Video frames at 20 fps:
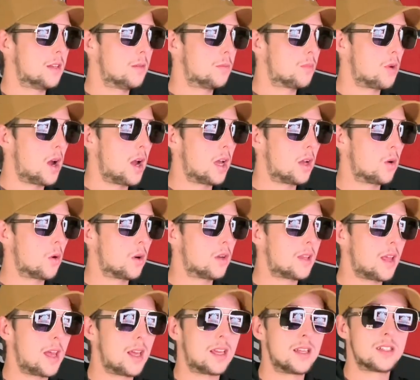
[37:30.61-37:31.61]
Brian
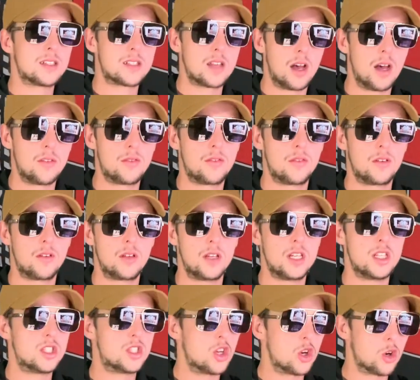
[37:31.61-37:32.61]
Ortega is tough.
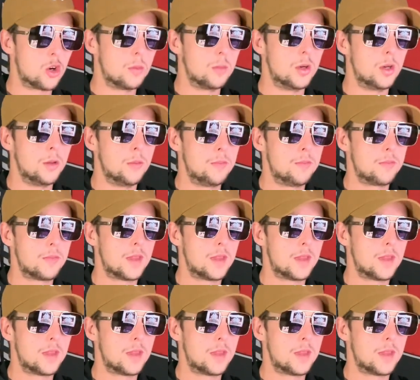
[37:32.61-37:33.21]
He's durable.